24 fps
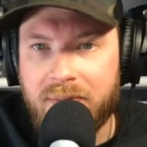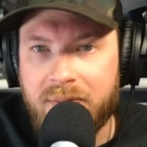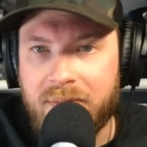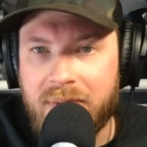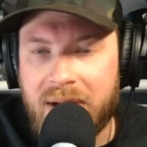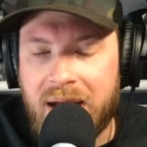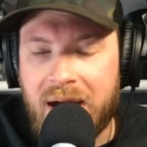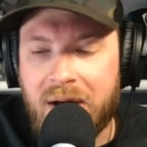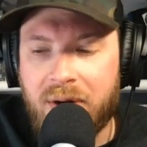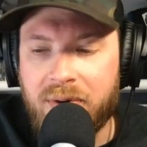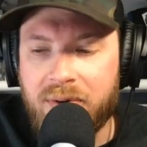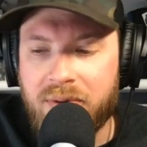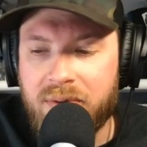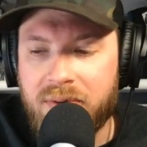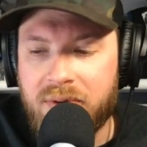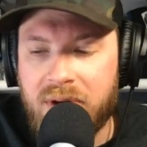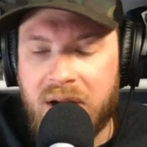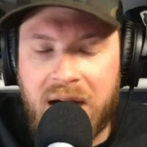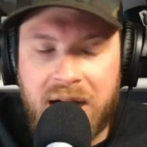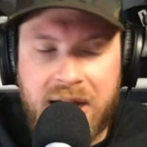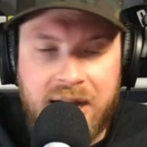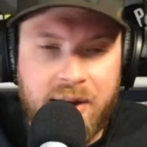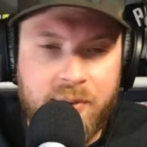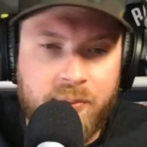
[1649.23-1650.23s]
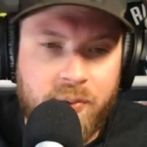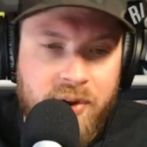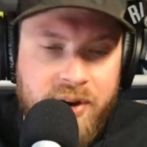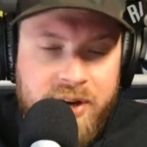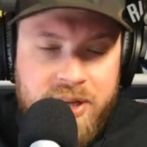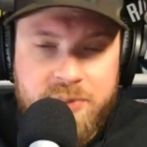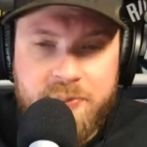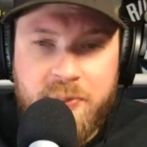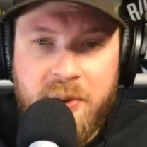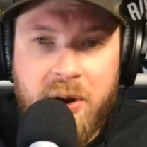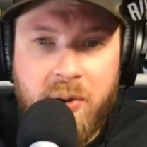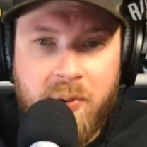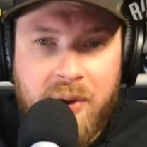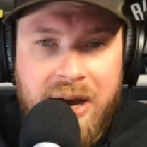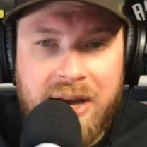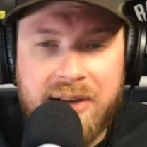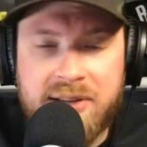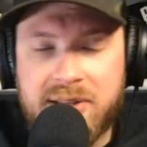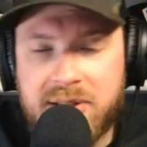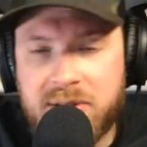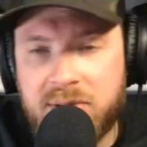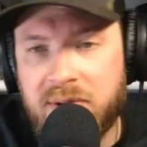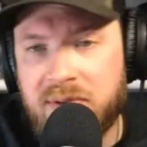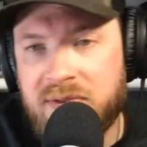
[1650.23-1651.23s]
Now, knock on wood, it's been a while
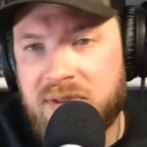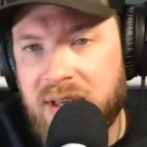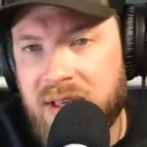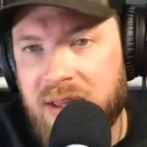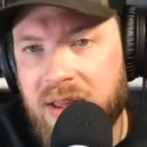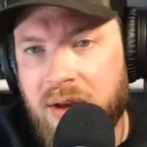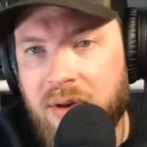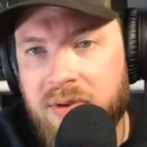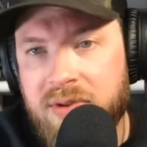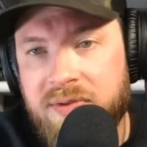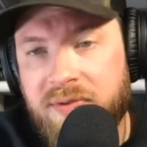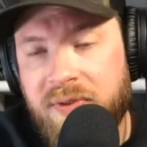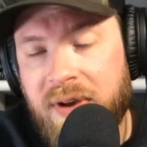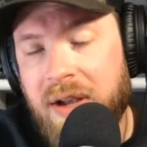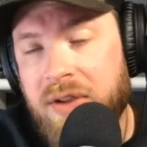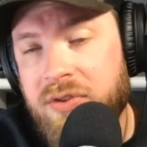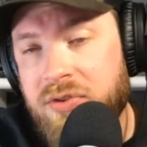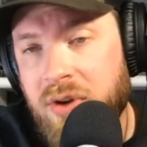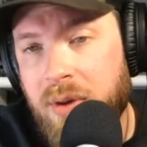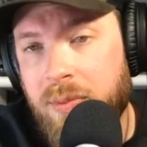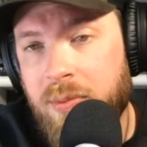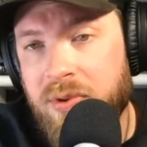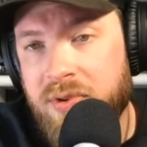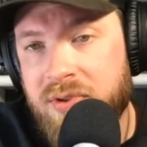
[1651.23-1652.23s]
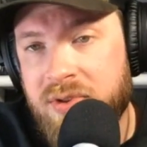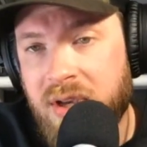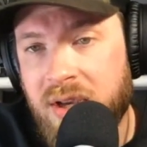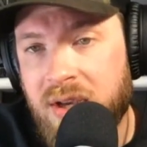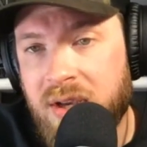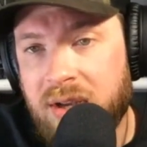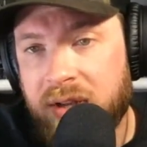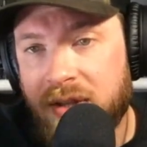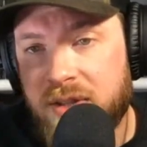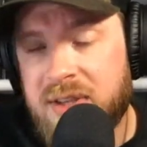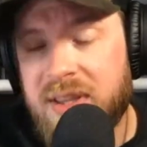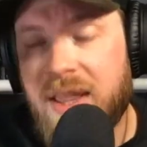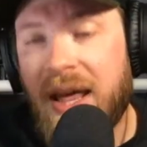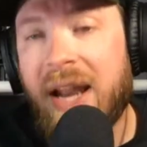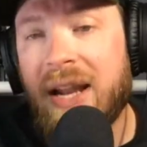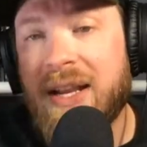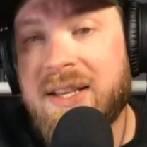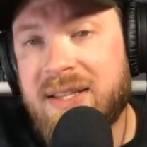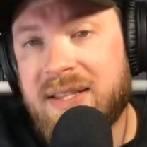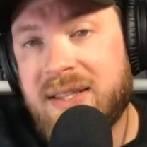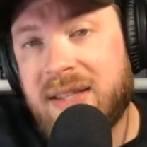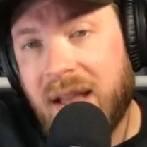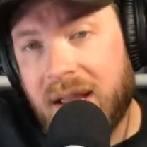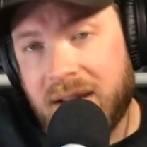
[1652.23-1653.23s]
since we've seen those foul troubles to that
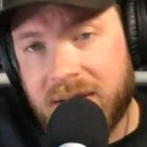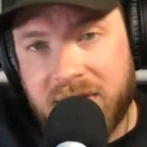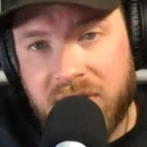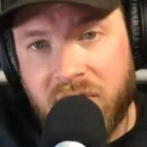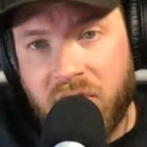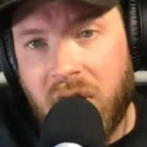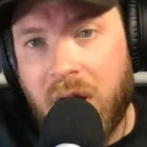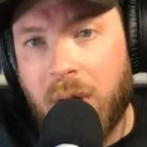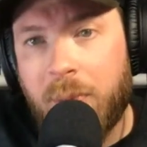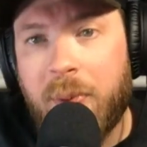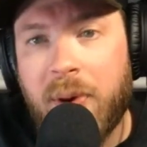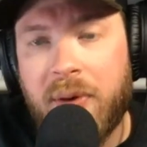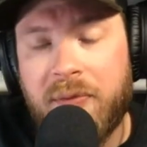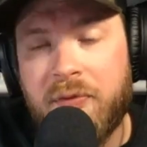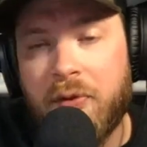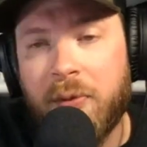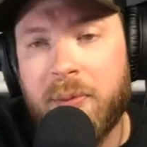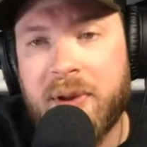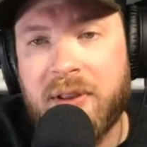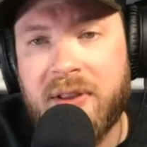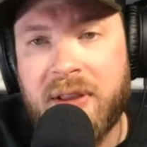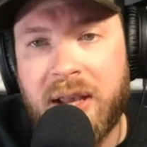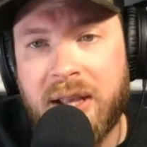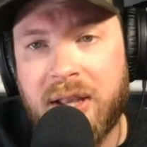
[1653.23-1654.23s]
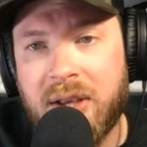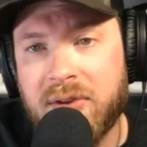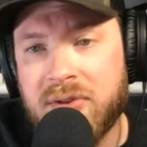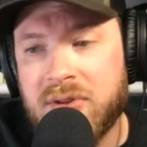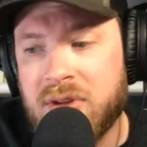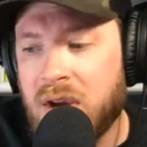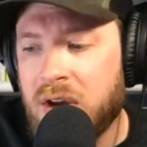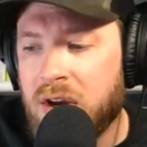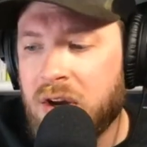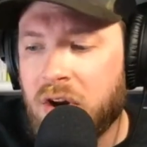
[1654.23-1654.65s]
extent crop up for McDaniels.